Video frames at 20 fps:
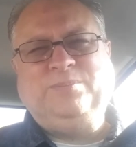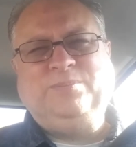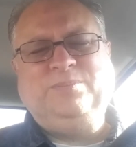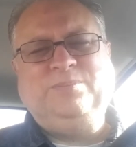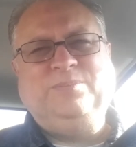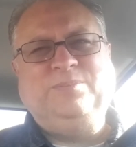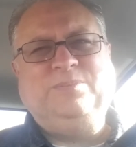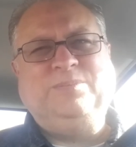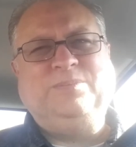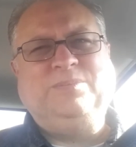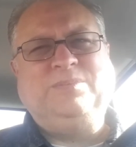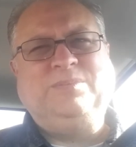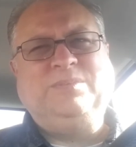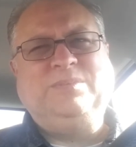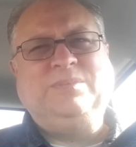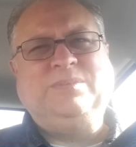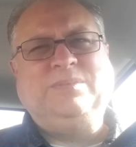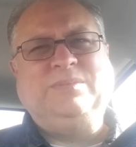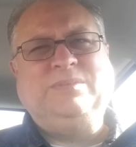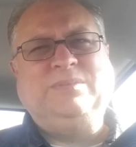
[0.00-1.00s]

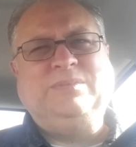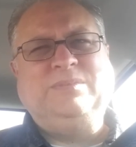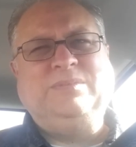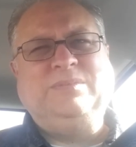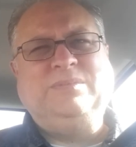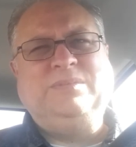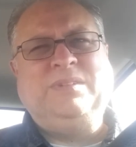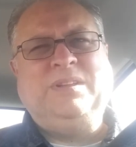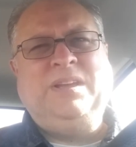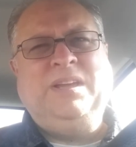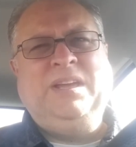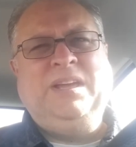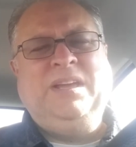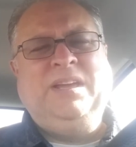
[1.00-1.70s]
No one is speaking in this clip.